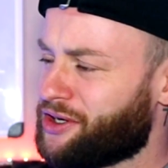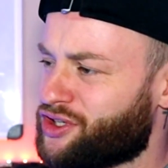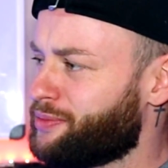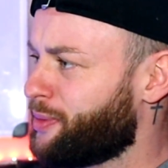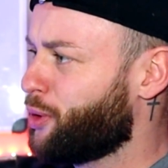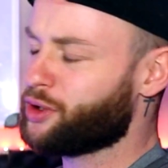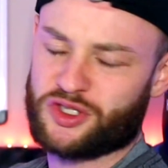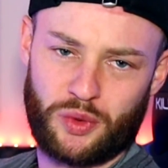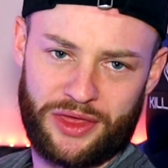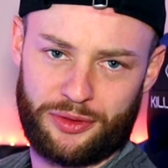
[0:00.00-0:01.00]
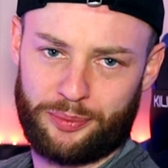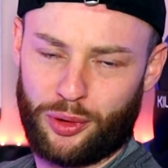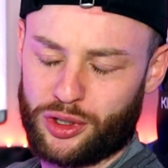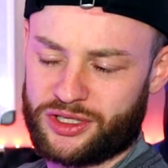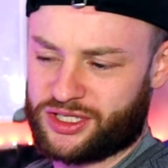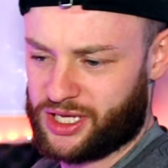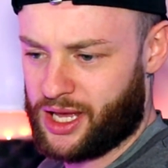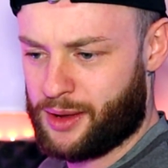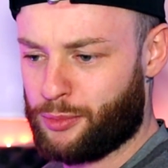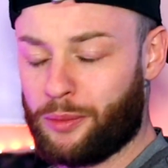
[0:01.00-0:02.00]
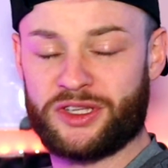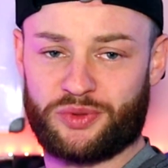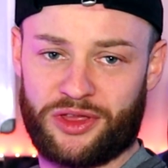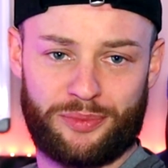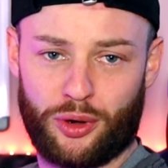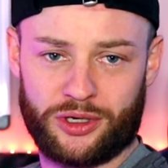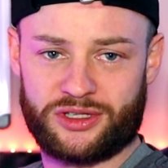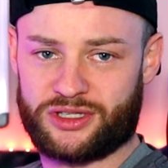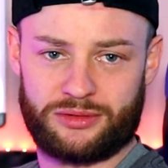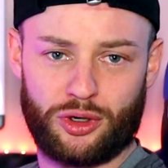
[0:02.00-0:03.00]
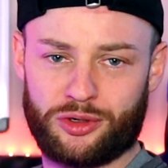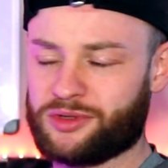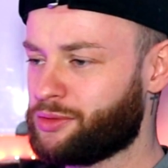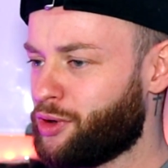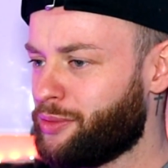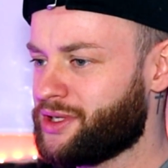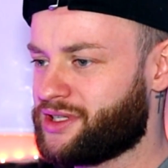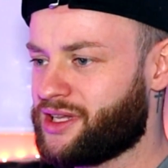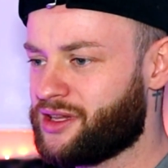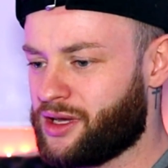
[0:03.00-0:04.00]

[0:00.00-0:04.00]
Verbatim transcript: leadership opponents with opponents, moments with opponents, moments in